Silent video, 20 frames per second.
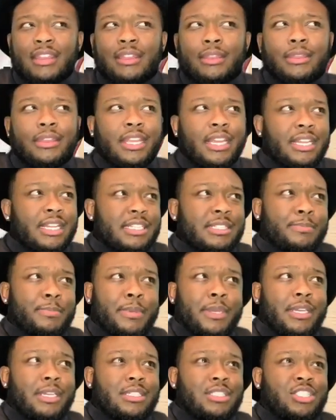Dennis
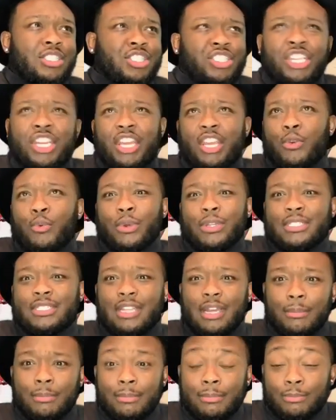being cheating with
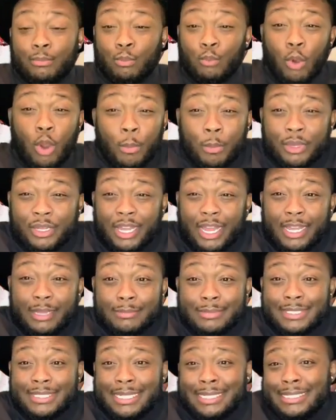some woman
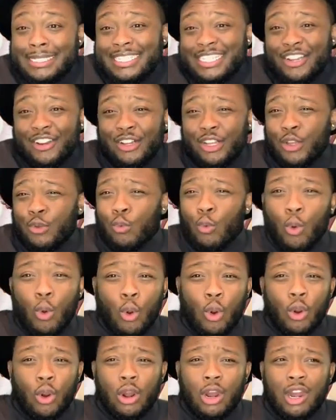named Sincerely
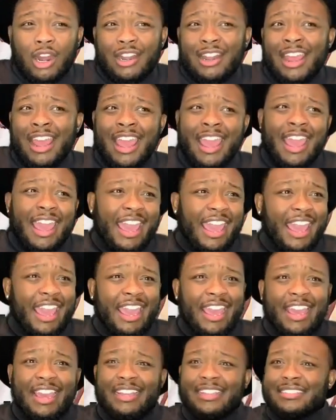Ward
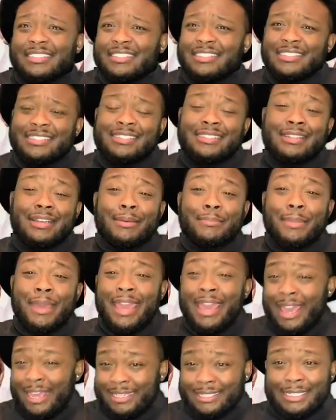and some
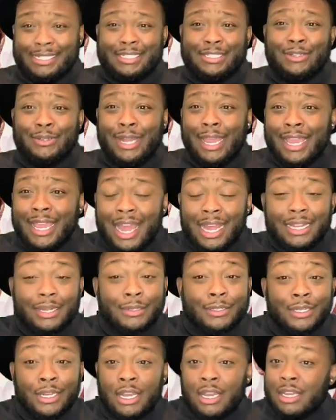exes. So they kind
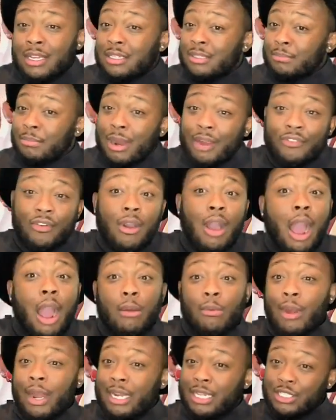of, Bravo hopped
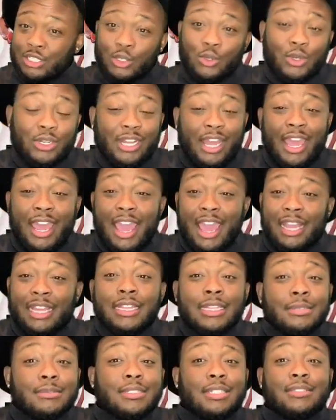right into it. They had
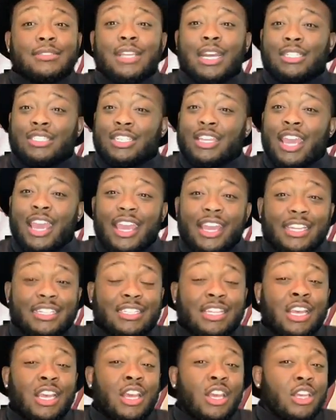clips of Tasha K's
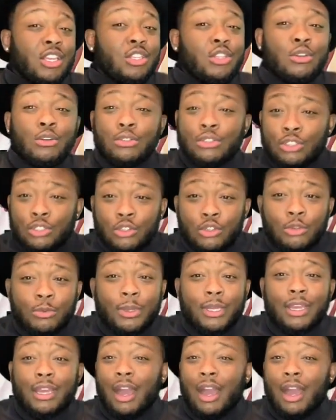YouTube